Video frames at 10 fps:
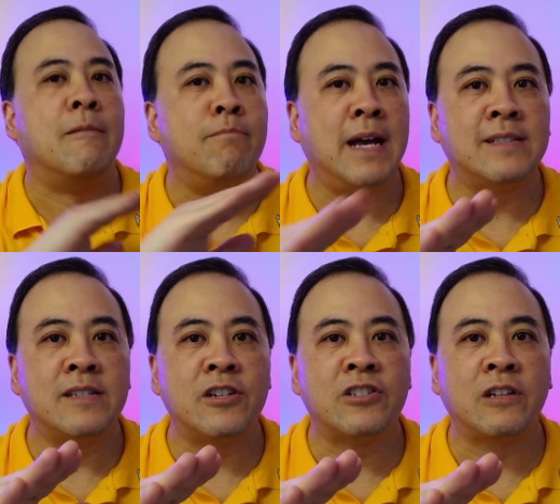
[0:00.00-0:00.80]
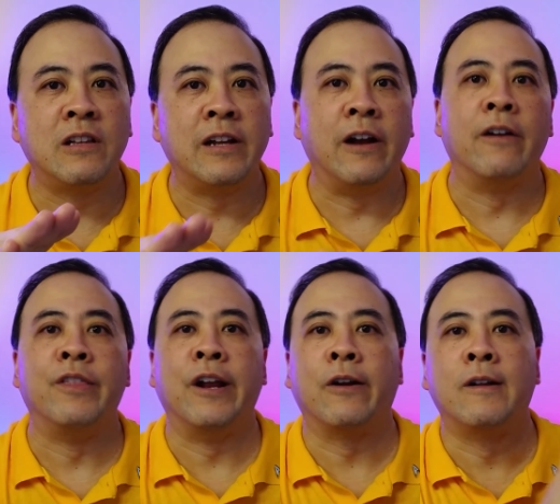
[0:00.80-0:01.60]
The message is clear.
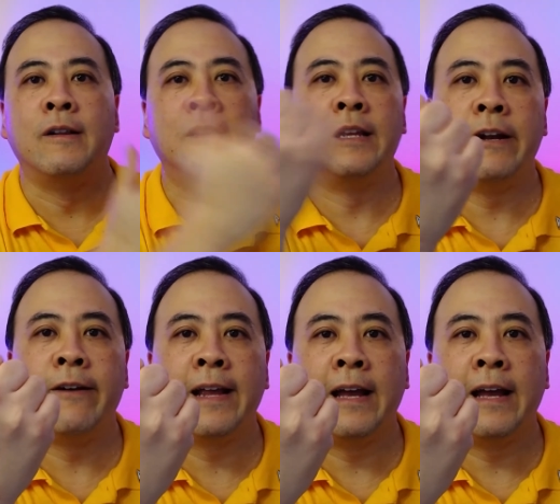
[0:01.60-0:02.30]
They're clearing